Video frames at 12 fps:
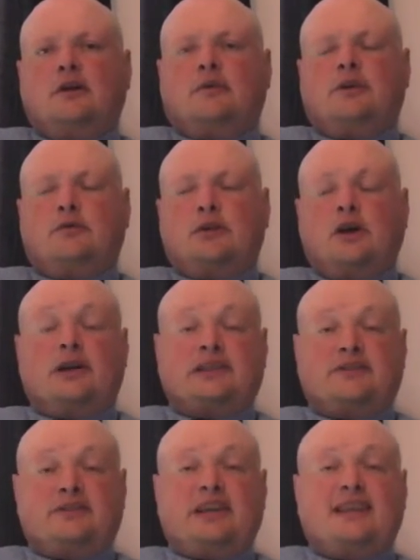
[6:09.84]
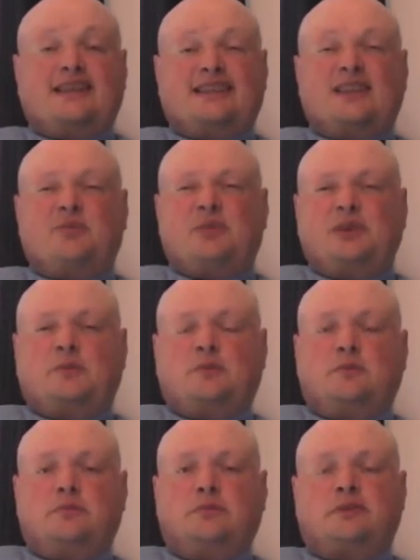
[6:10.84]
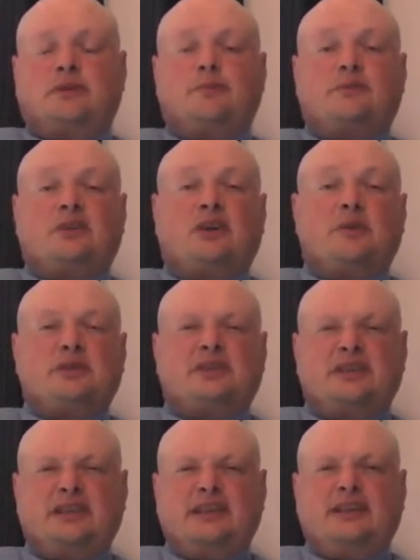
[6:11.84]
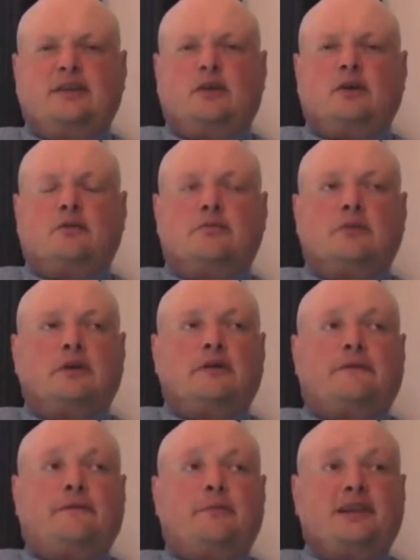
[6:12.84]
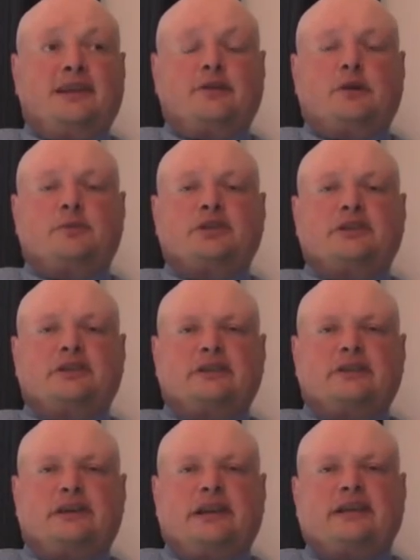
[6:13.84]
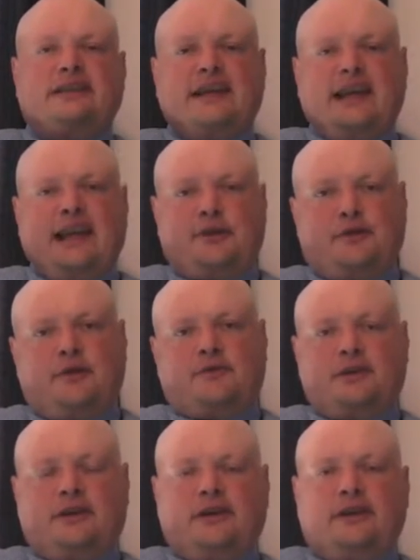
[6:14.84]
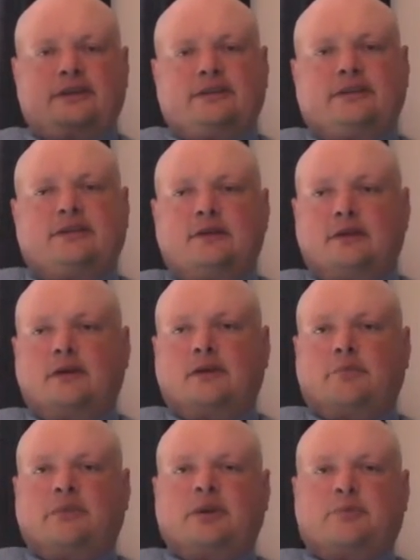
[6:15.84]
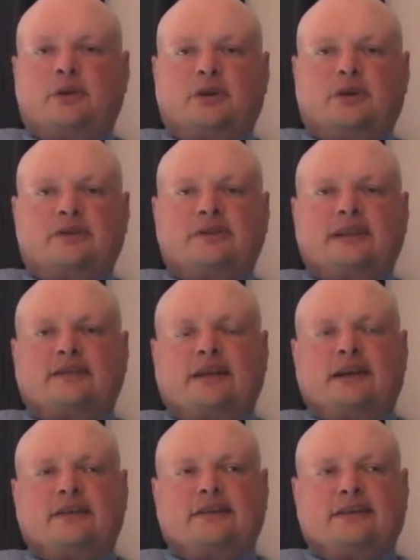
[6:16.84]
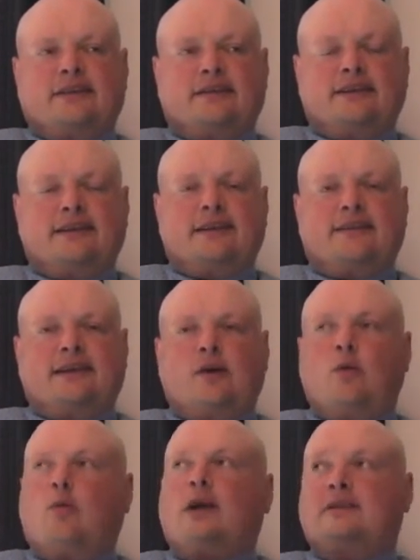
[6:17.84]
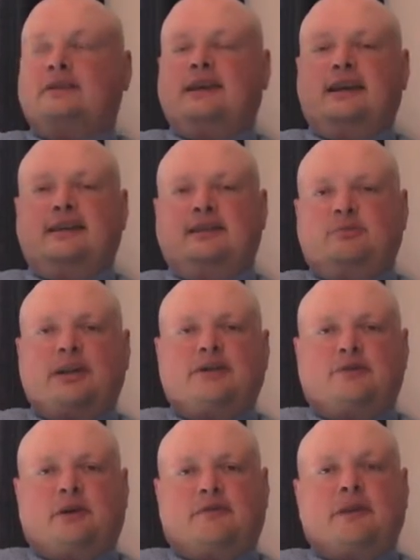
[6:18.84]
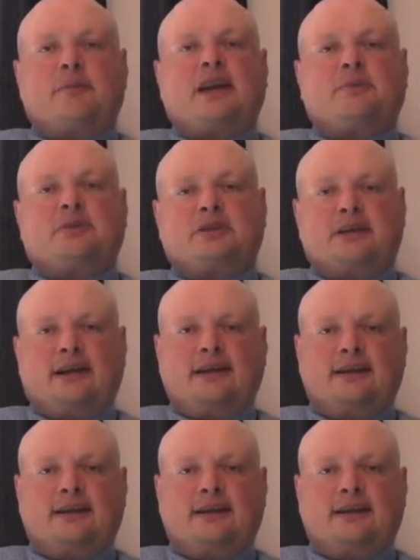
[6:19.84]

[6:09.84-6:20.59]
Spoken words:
We all know, as I've said, that some people sometimes see familiar objects in the sky. They see aircraft, kites, big birds and things like that in the sky, and they think, oh, that's an alien spacecraft. They make a mistake.